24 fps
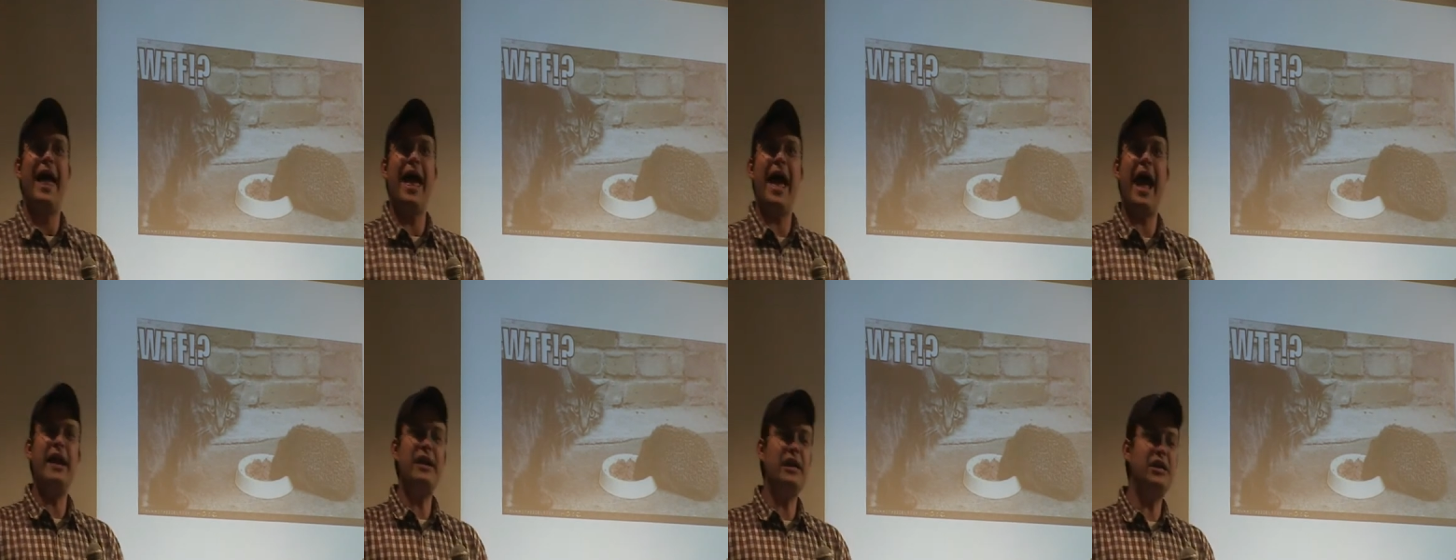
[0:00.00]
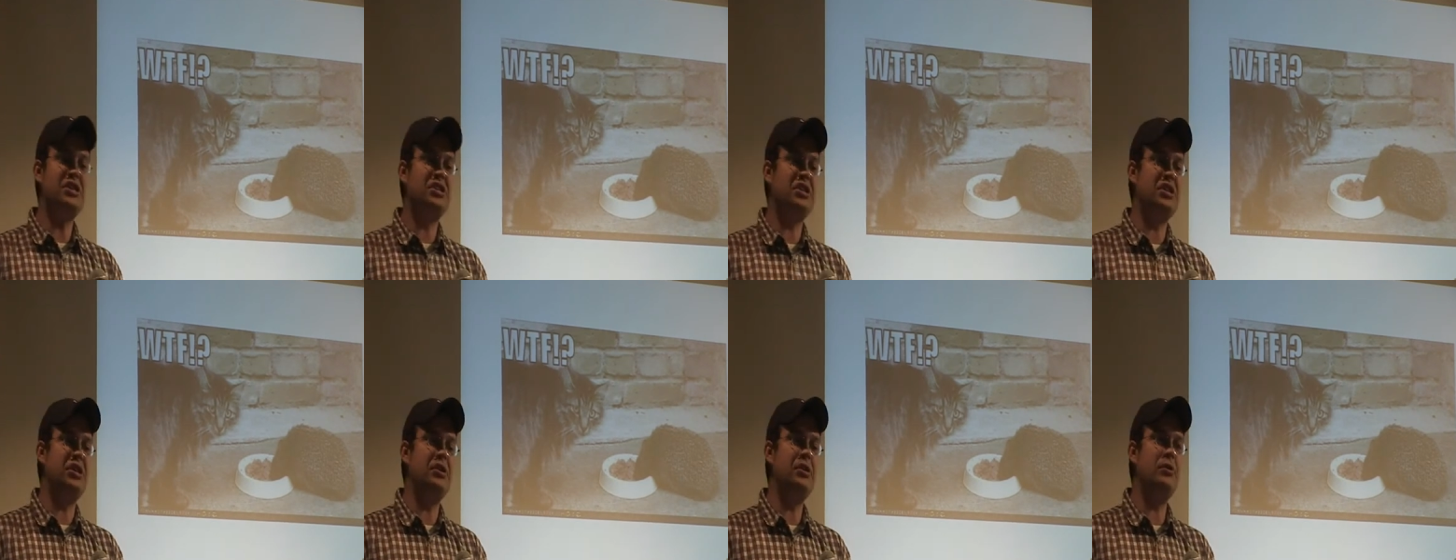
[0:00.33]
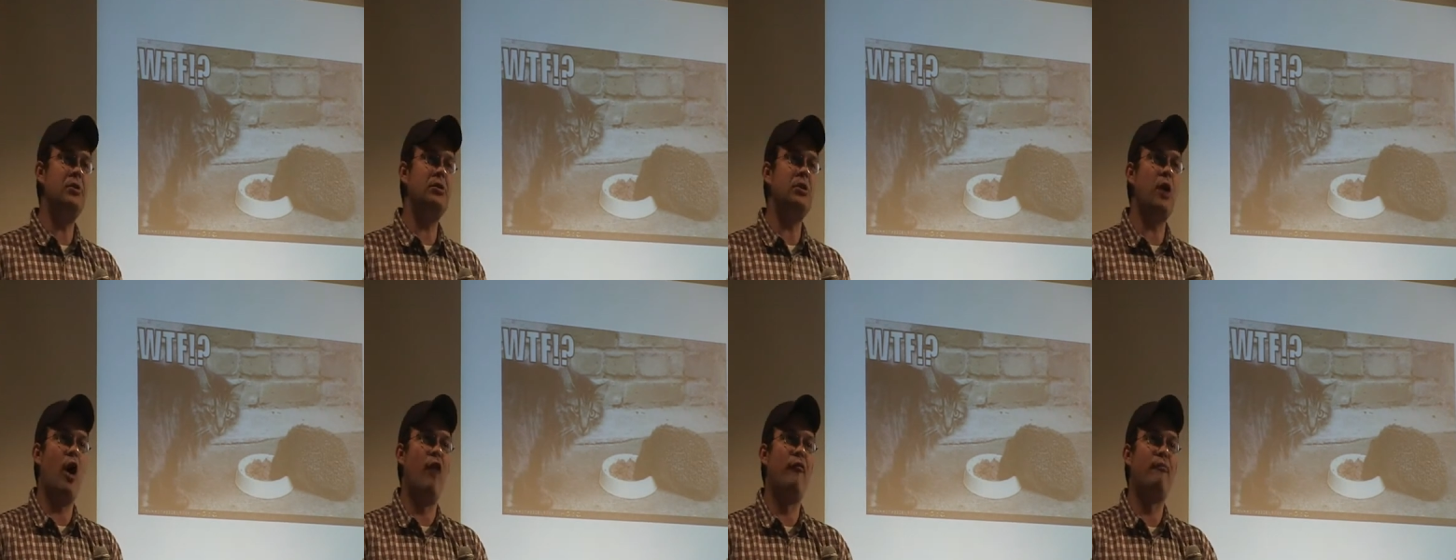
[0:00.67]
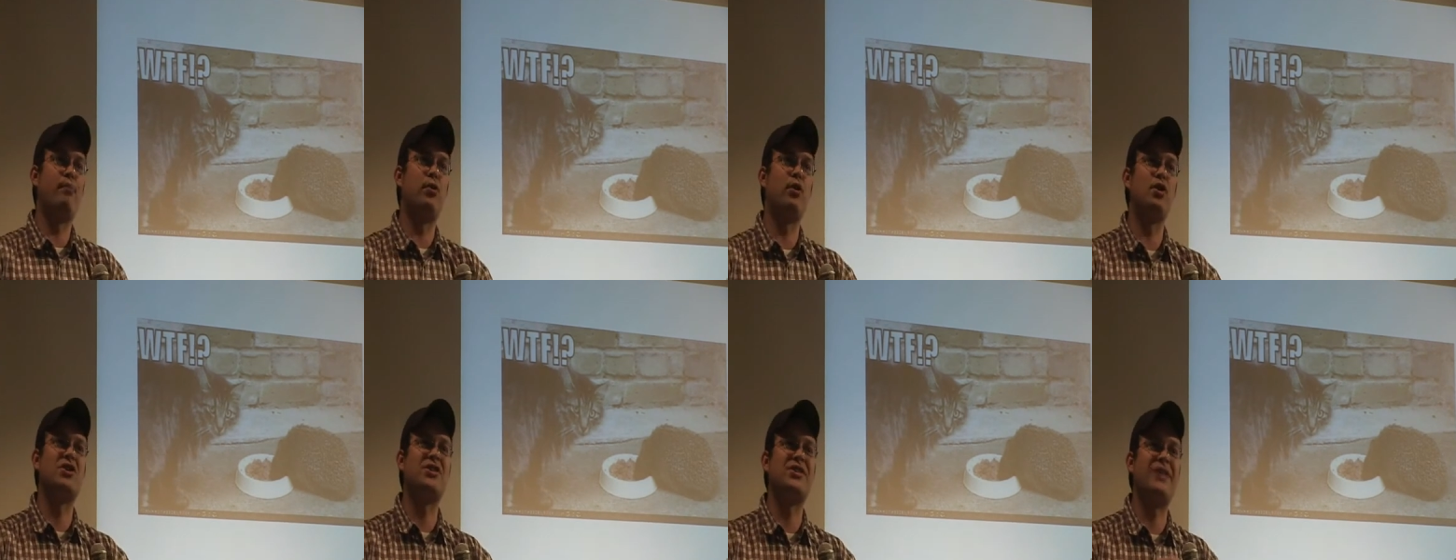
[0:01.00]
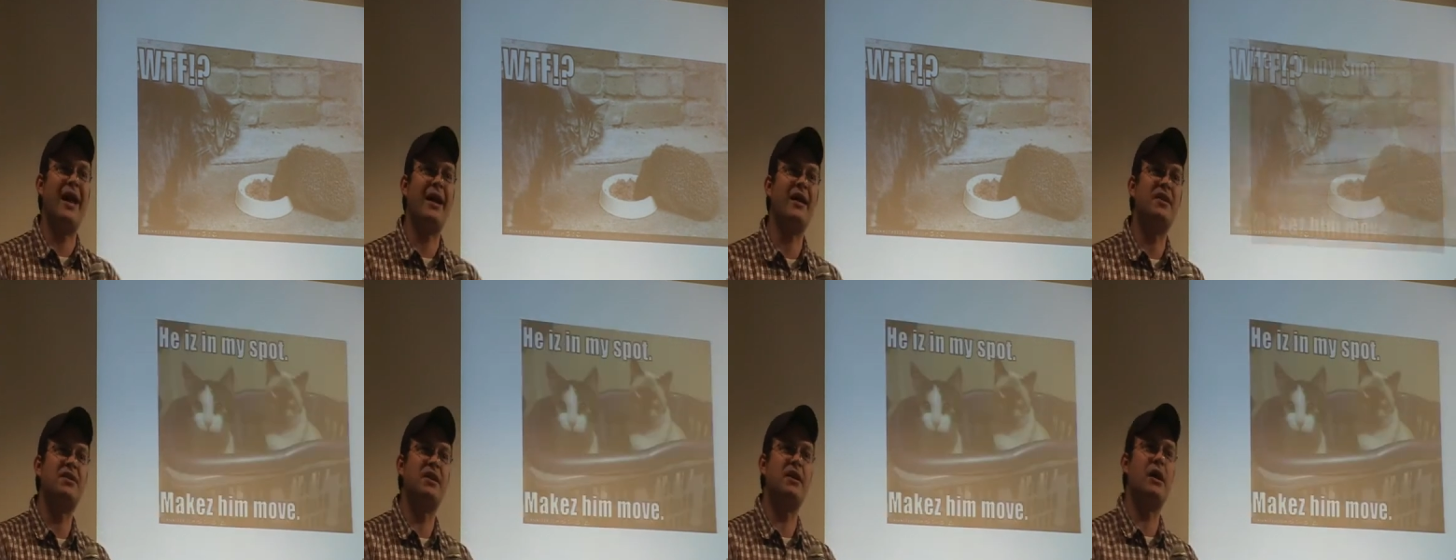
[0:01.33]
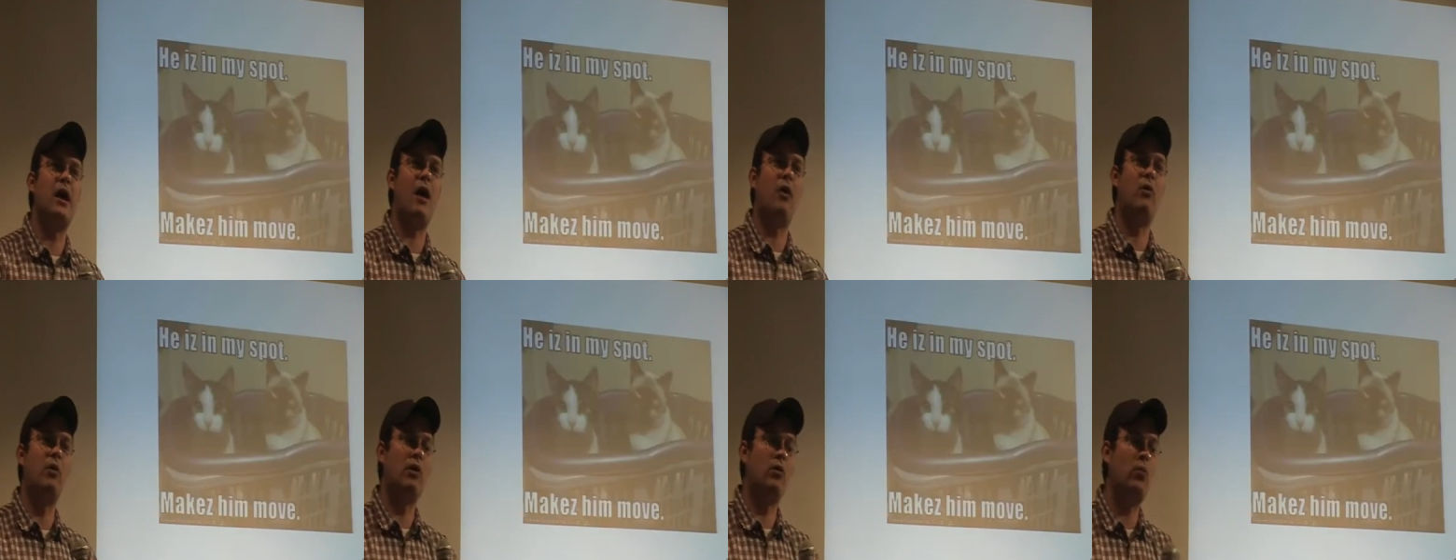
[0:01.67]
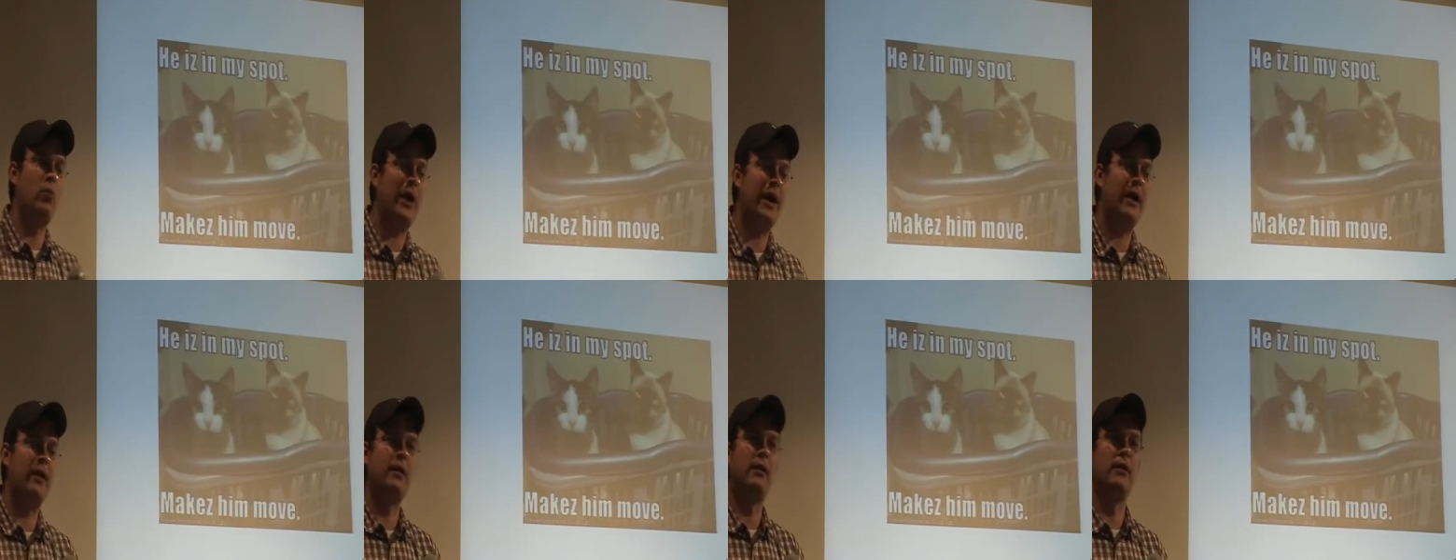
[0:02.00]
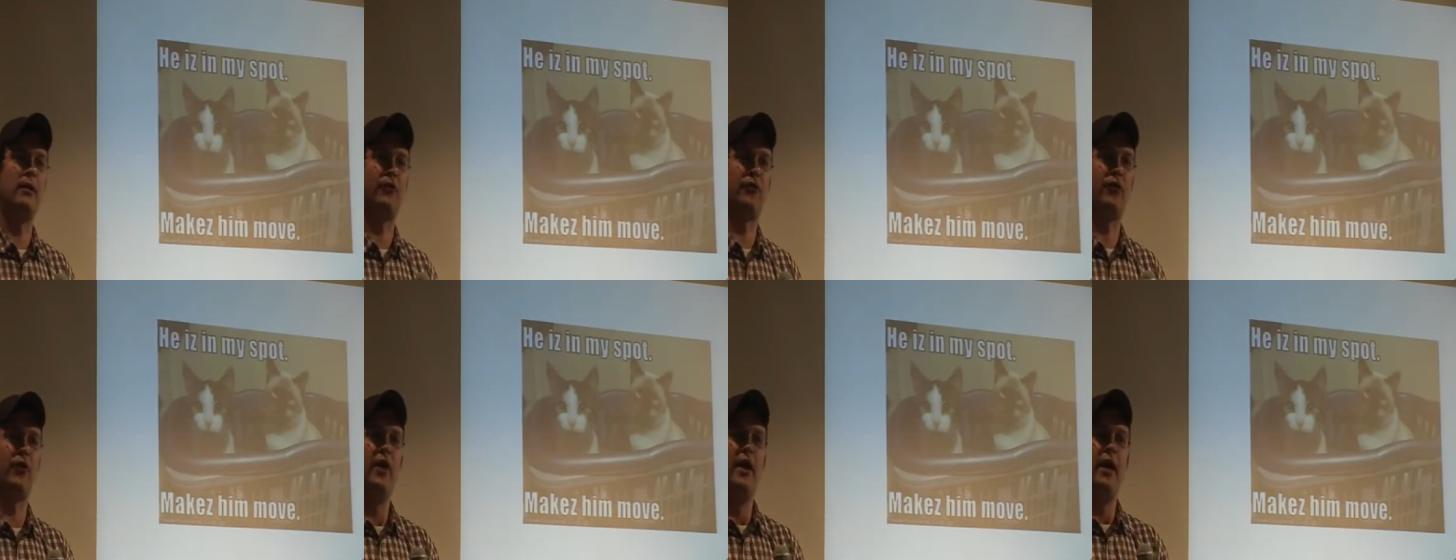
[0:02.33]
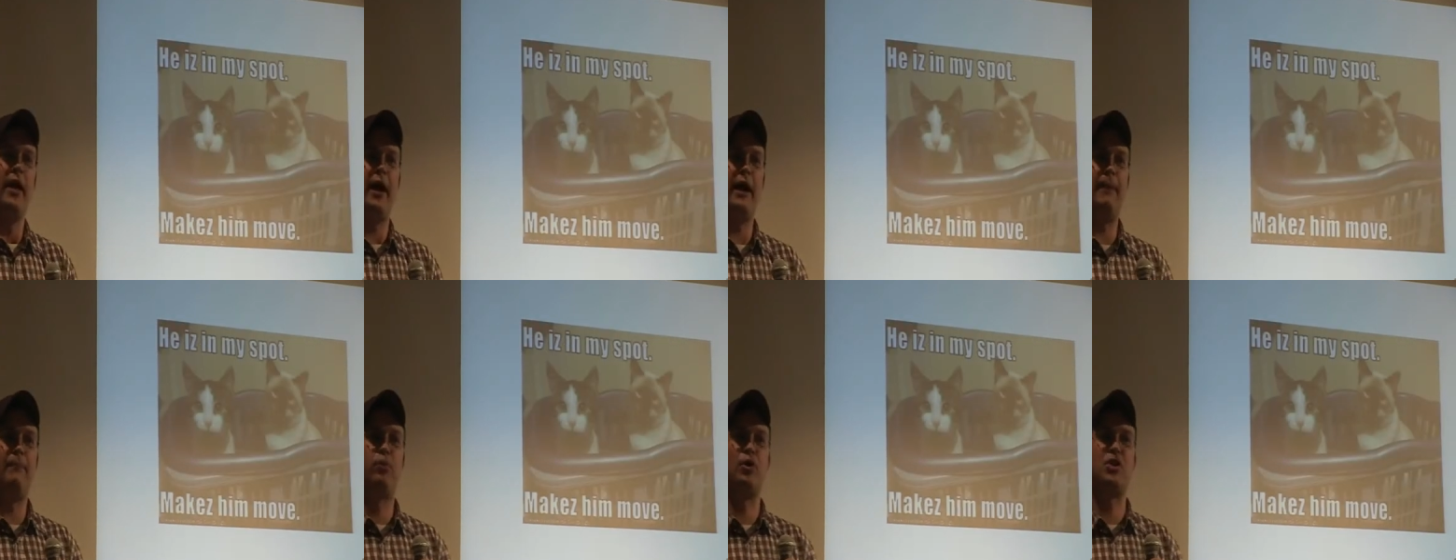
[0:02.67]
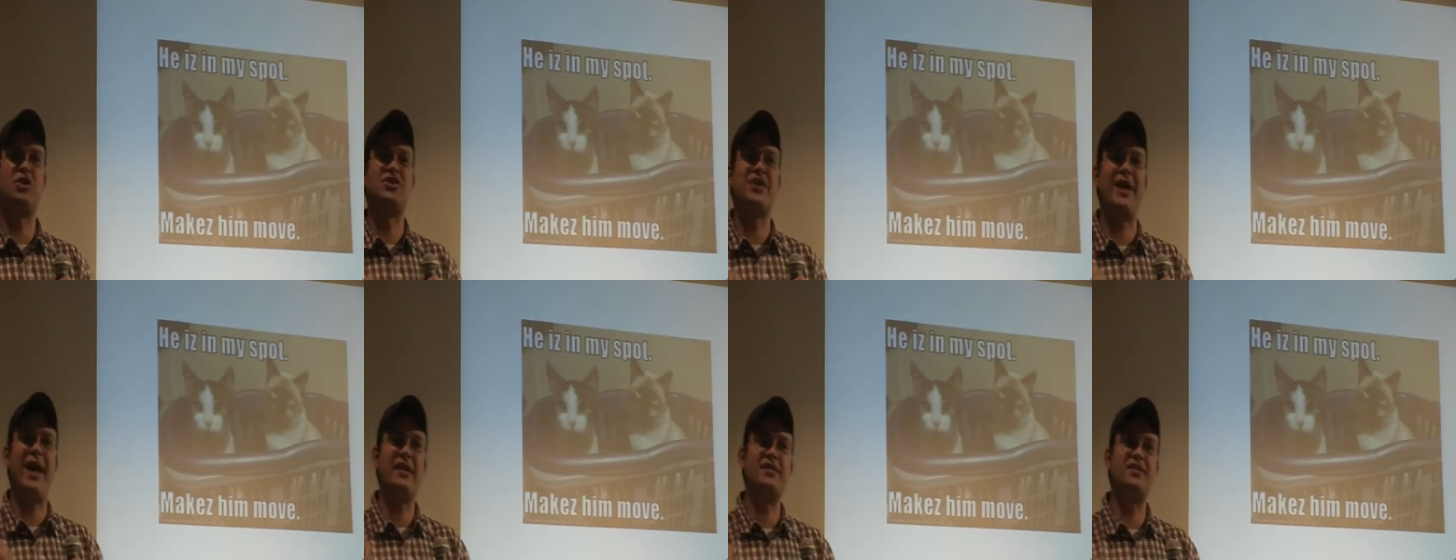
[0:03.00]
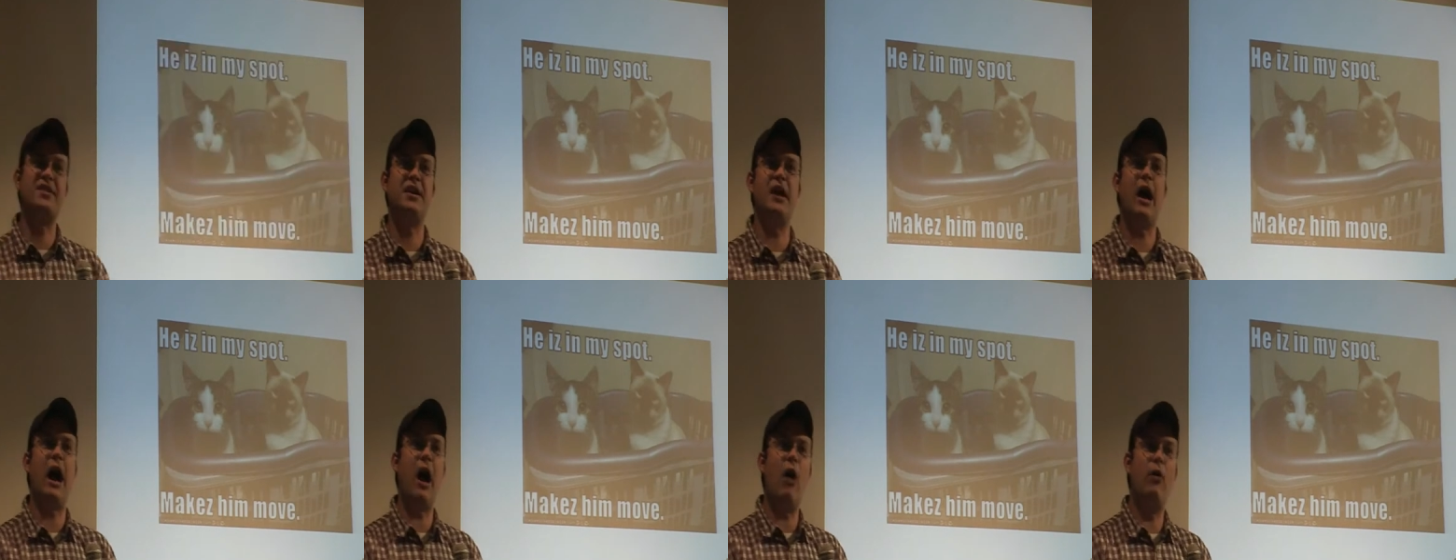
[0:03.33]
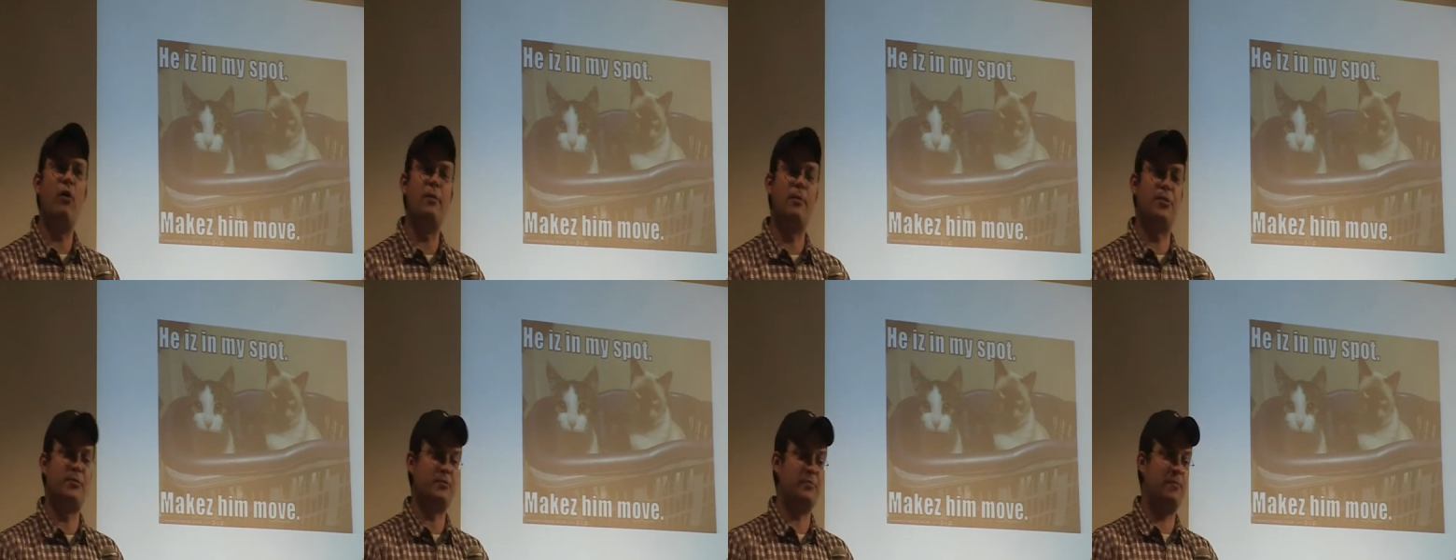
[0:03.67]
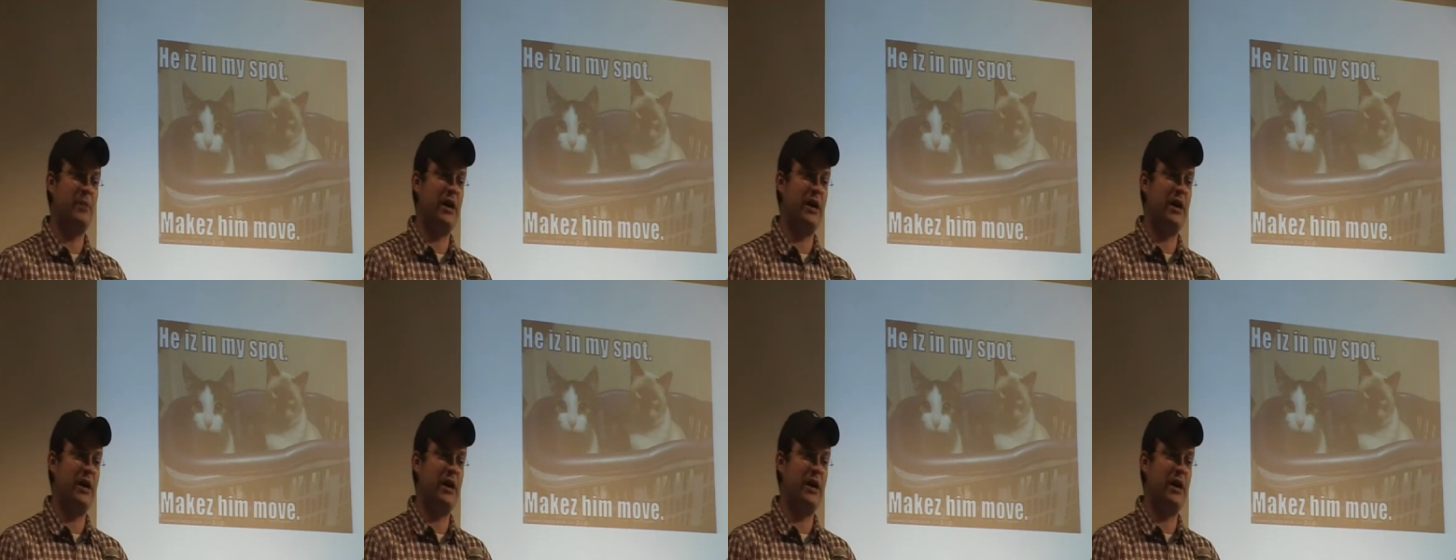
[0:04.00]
attitude of protecting our wealth and protecting our